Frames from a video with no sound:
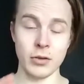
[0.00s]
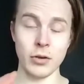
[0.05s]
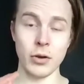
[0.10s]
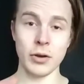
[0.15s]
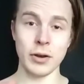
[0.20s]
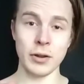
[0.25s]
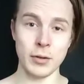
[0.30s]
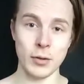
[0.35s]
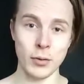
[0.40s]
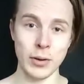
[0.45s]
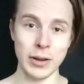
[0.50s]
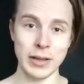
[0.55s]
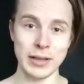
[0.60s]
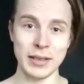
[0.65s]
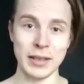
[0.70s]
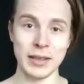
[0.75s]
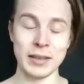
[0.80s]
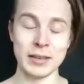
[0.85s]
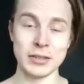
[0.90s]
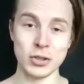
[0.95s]
you heard it
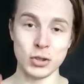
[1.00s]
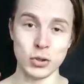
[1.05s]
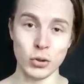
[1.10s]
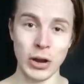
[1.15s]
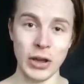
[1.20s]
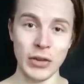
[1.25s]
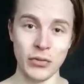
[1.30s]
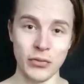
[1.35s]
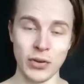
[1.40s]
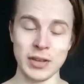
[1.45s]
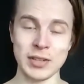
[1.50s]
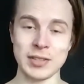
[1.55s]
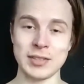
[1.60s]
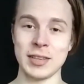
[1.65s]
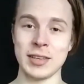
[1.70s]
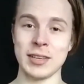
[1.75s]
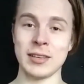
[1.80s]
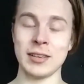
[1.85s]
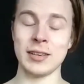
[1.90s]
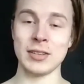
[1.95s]
correctly. Dry
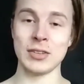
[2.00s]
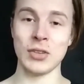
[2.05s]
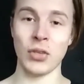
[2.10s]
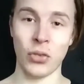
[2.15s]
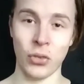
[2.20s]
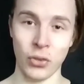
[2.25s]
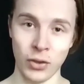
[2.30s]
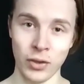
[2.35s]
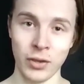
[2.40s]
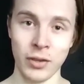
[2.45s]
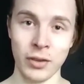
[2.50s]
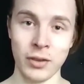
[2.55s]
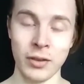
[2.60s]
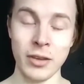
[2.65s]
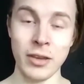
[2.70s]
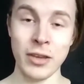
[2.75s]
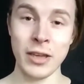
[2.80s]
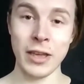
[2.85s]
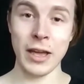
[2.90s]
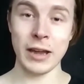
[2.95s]
fasting is a thing,
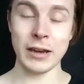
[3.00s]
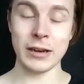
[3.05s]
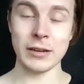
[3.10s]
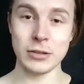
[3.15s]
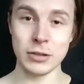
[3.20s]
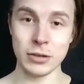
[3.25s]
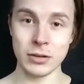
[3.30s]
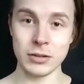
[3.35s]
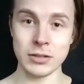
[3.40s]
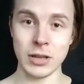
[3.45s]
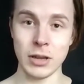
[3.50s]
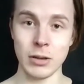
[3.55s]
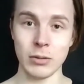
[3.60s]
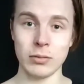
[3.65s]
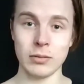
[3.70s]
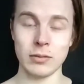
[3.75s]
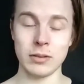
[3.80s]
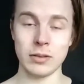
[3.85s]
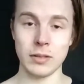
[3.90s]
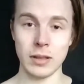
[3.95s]
and it turns
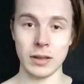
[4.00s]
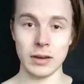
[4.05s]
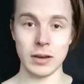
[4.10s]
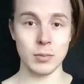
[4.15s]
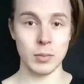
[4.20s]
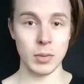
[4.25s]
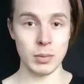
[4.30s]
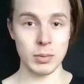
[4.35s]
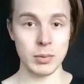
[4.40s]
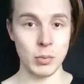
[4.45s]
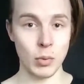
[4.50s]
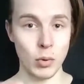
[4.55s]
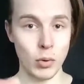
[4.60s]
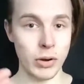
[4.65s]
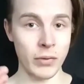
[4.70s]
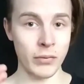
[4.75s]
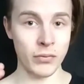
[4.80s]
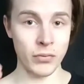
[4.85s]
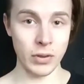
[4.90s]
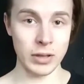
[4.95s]
out that it may be more
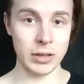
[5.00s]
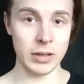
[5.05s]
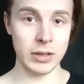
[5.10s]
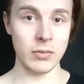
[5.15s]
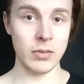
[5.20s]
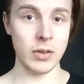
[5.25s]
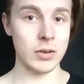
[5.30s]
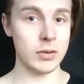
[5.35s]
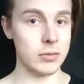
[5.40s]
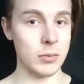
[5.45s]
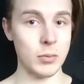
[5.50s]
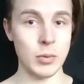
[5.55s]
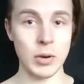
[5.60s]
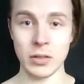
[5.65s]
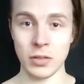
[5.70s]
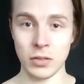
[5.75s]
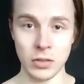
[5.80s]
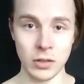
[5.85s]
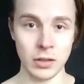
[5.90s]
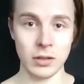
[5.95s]
effective than you might
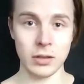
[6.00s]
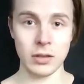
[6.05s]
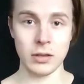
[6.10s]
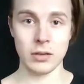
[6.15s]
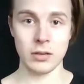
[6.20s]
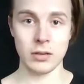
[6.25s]
think.